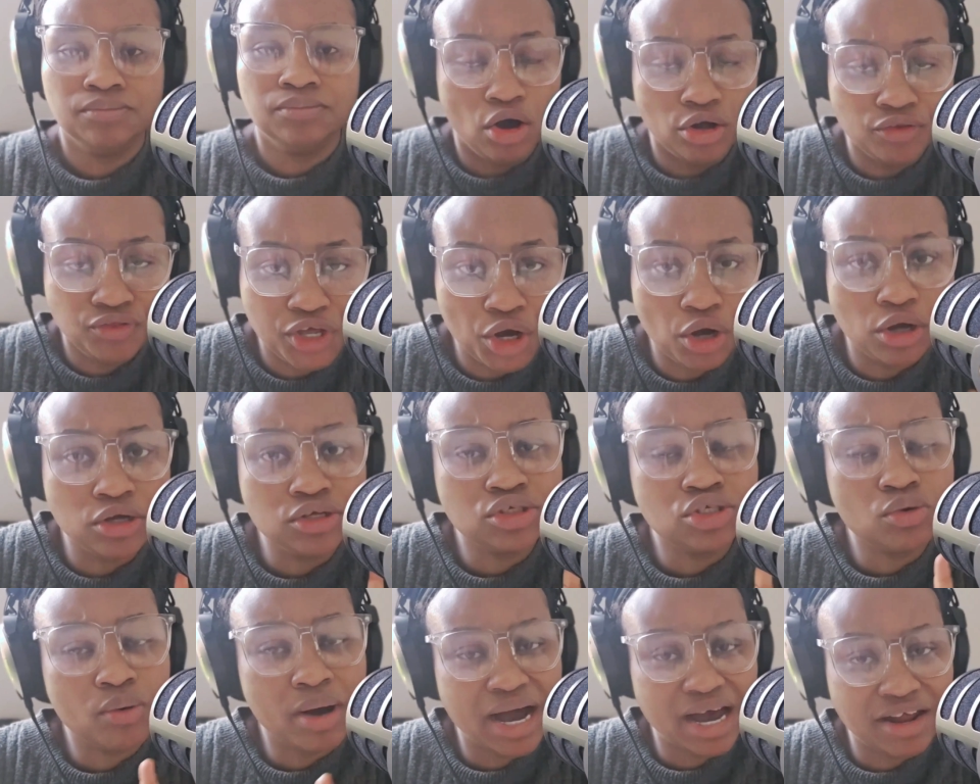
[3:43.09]
They
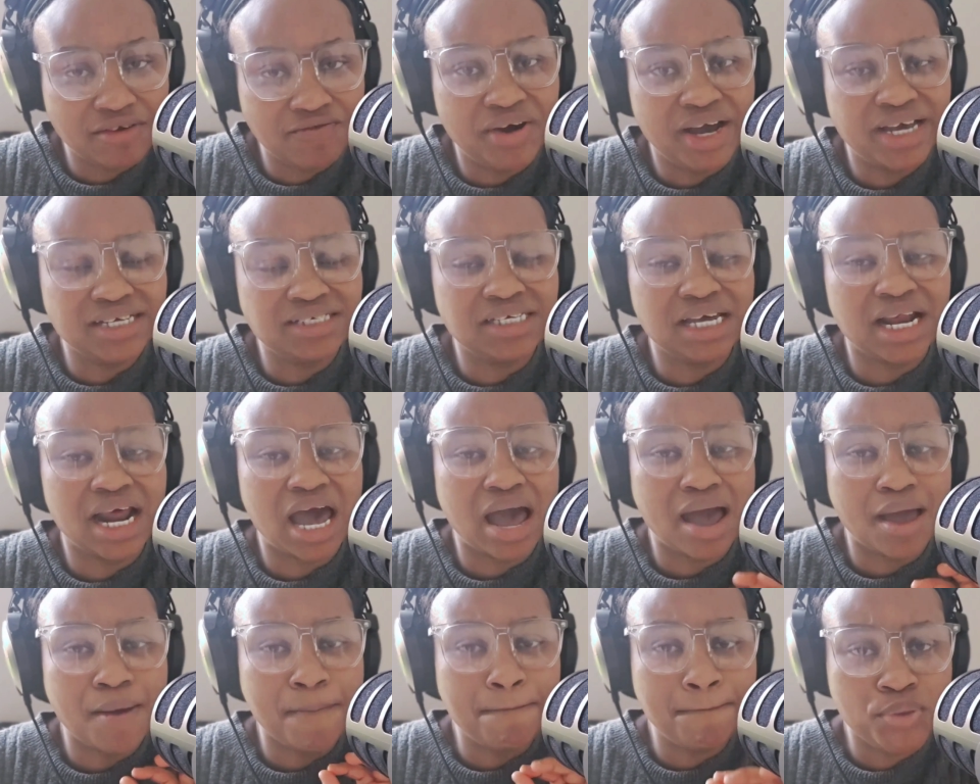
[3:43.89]
also advised that
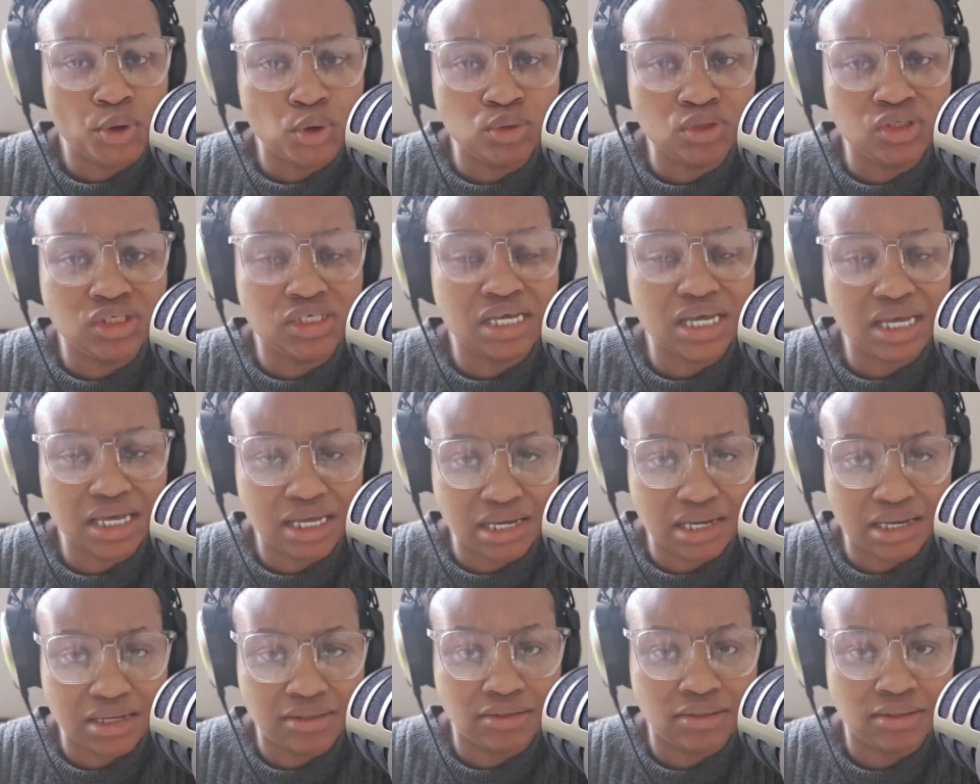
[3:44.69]
I put
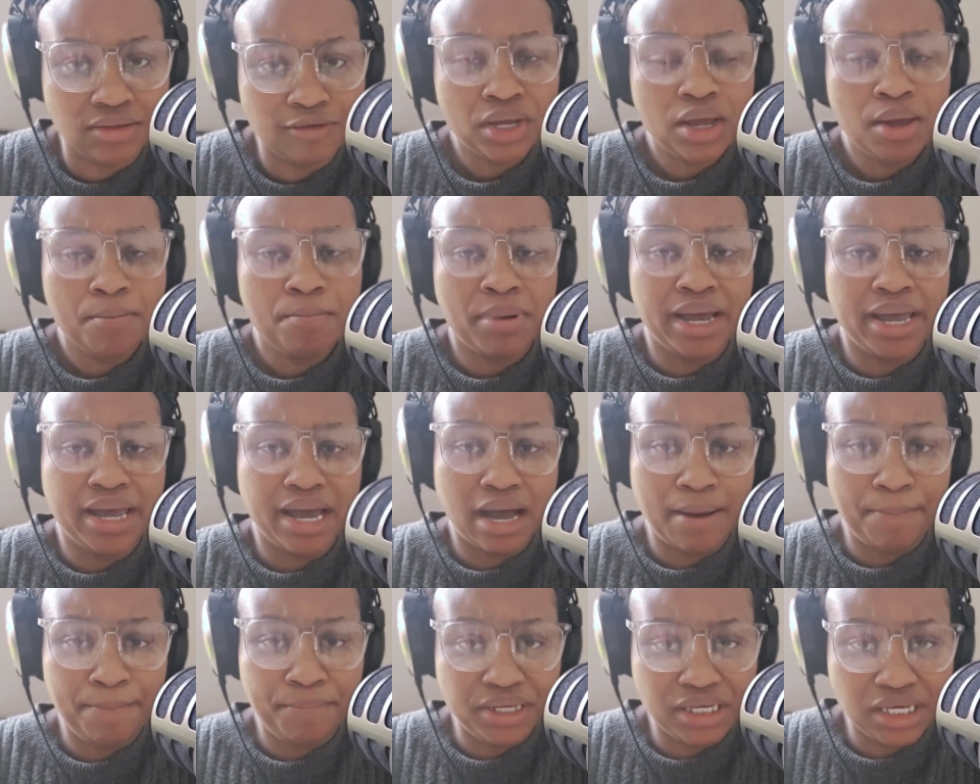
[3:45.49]
in my
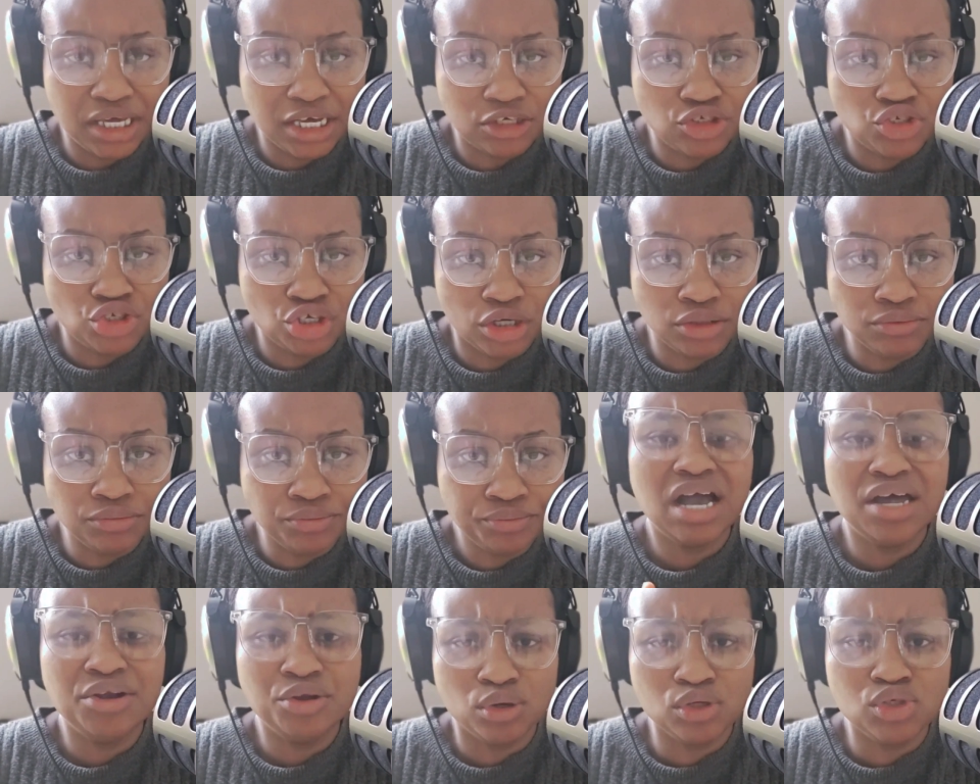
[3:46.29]
application
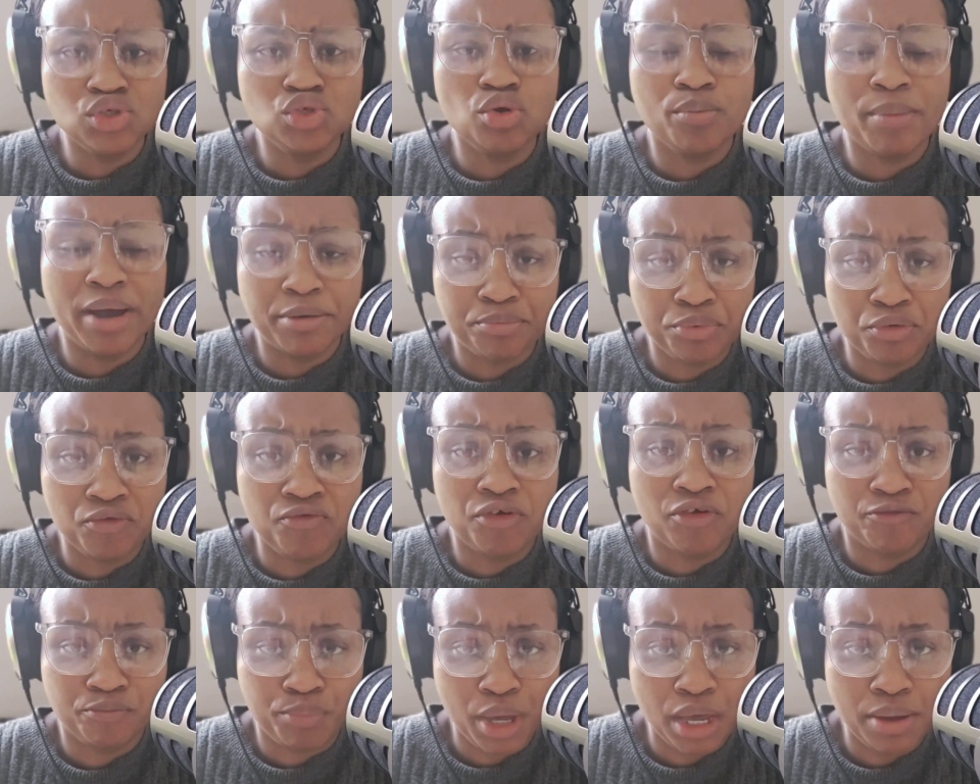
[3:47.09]
and also my proof
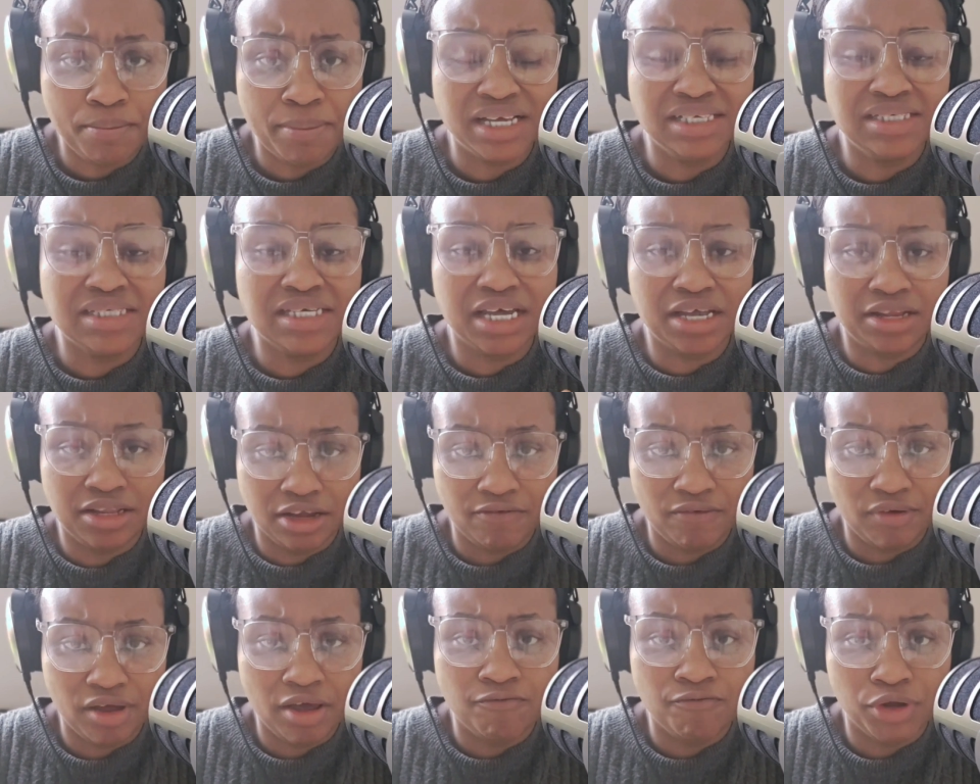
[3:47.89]
of payment in
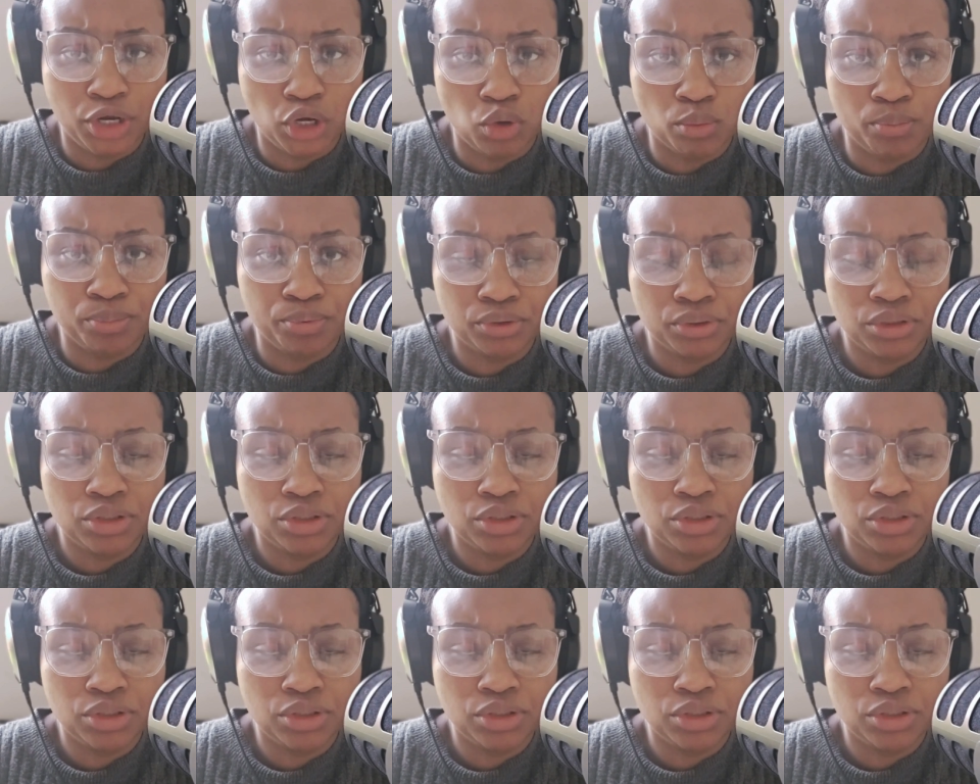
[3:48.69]
the envelope,